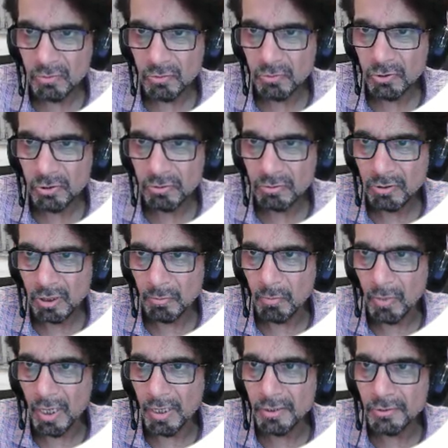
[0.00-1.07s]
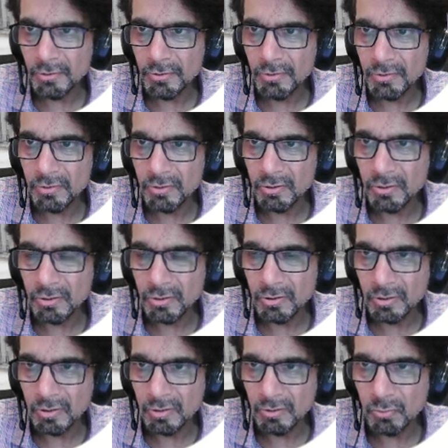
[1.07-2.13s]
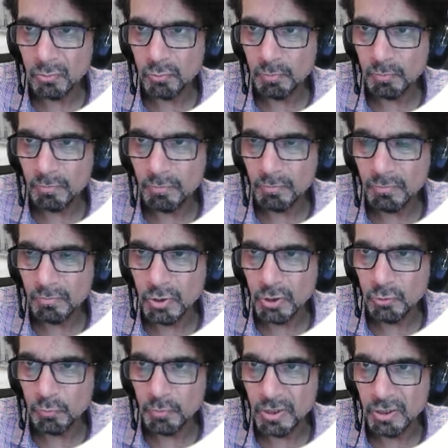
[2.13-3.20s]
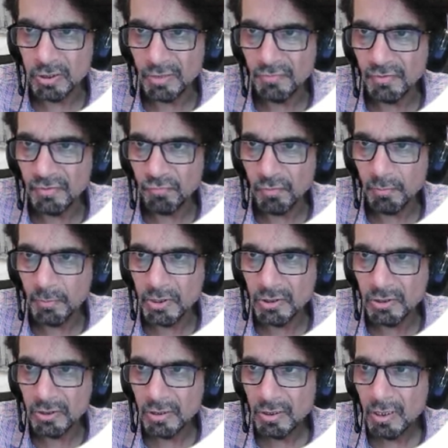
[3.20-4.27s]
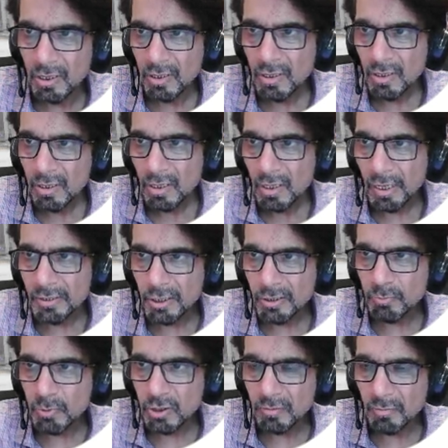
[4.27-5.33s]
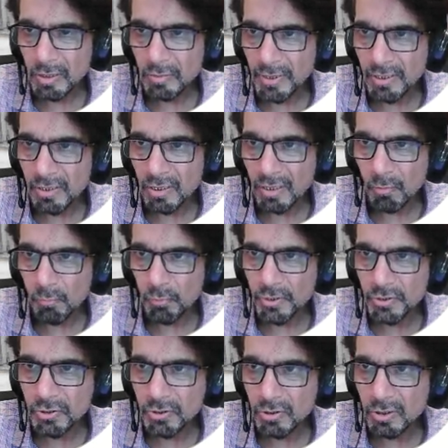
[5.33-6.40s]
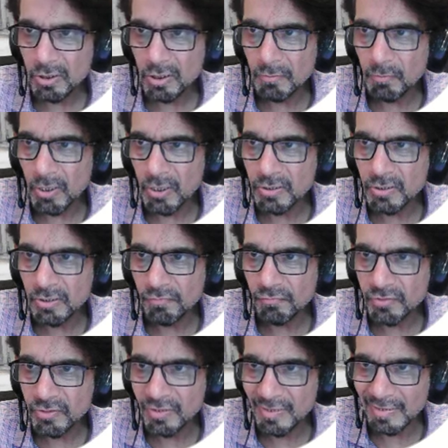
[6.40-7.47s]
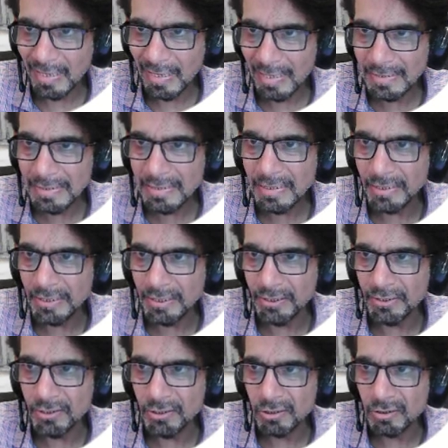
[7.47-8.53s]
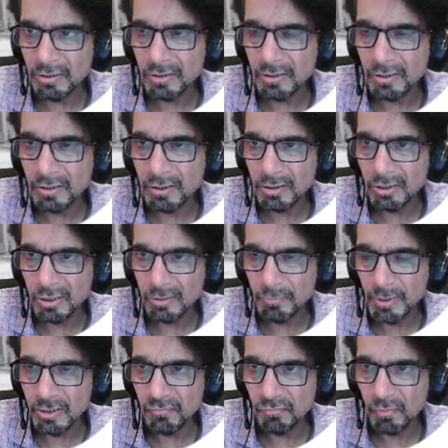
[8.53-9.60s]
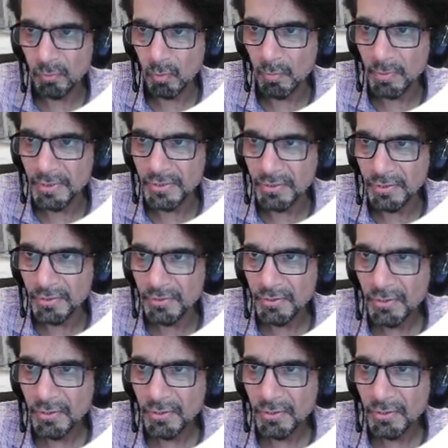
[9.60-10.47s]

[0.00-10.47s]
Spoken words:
You just combine these two pieces of information, and that means the mathematical calculation in place of psi here in the expression for probability current